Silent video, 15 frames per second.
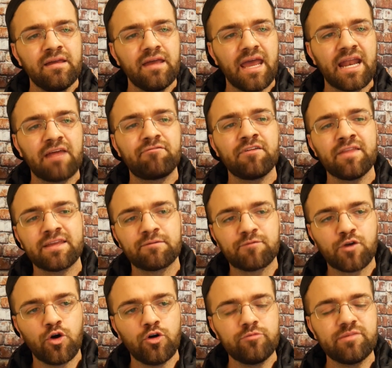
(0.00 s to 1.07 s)
And I feel like
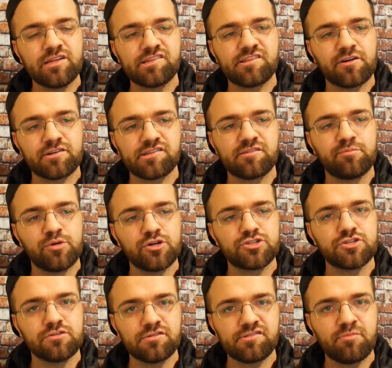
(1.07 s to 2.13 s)
if Colby starts to
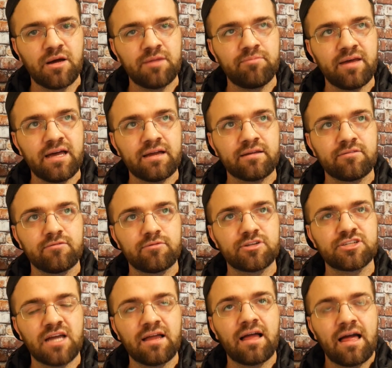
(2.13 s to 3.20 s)
push Usman back,
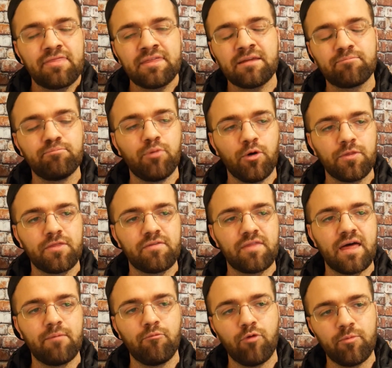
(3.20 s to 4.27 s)
which I think both of
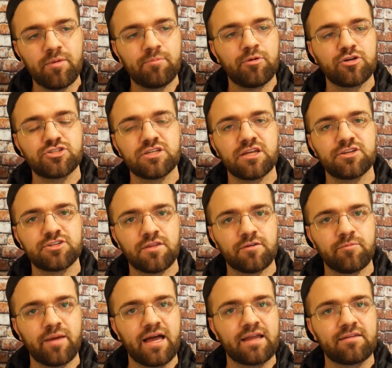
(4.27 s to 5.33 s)
them will be pushing each other
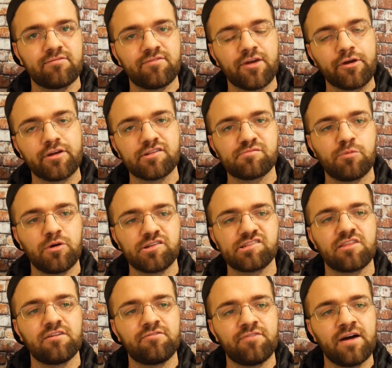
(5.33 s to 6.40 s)
back at various points
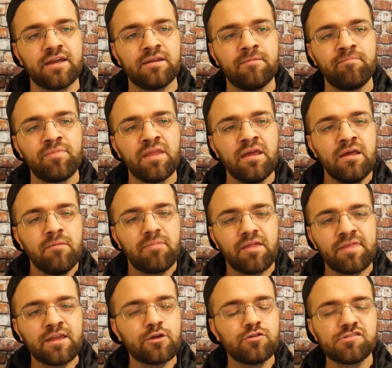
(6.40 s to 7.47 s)
of the fight, but I
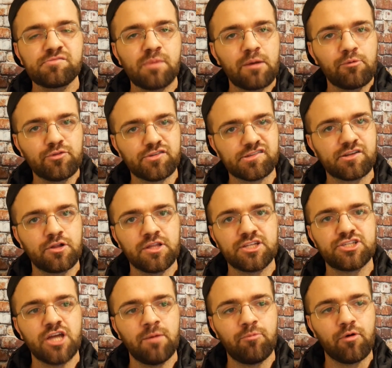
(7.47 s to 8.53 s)
think Usman will just
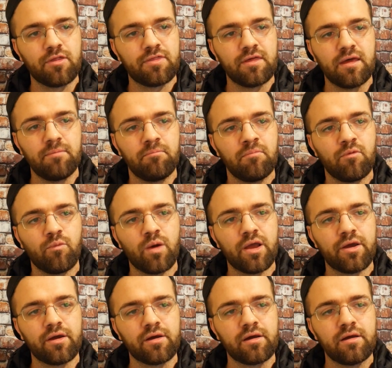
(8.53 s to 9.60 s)
clinch up with him,
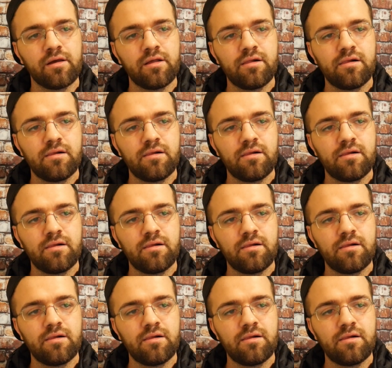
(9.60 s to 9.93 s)
where